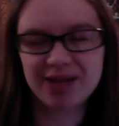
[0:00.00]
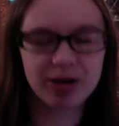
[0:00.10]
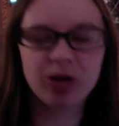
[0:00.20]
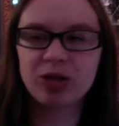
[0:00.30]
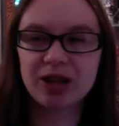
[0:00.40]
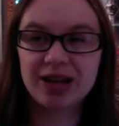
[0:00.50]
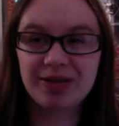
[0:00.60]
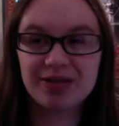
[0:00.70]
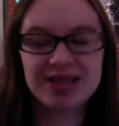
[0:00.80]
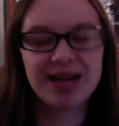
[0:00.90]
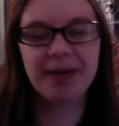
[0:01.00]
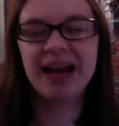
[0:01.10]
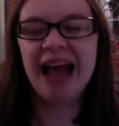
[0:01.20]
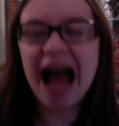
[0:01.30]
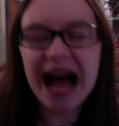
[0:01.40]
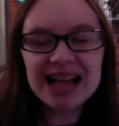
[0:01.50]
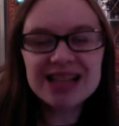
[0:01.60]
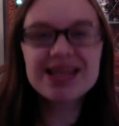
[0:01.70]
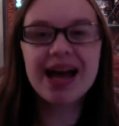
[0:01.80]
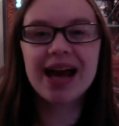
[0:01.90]
We don't know the name of stand, but it
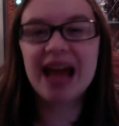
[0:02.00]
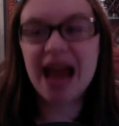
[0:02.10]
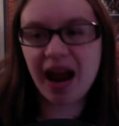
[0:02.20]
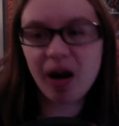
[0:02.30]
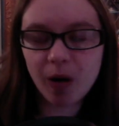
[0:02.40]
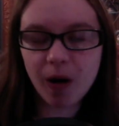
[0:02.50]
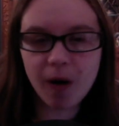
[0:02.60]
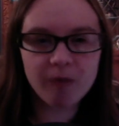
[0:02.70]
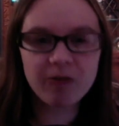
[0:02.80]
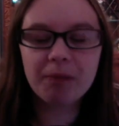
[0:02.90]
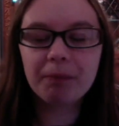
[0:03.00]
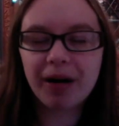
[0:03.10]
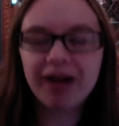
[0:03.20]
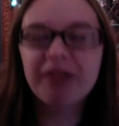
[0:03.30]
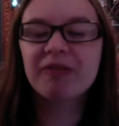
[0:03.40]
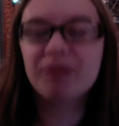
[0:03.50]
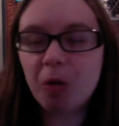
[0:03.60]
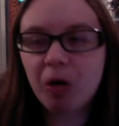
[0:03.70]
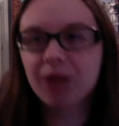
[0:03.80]
has that arrow from part four.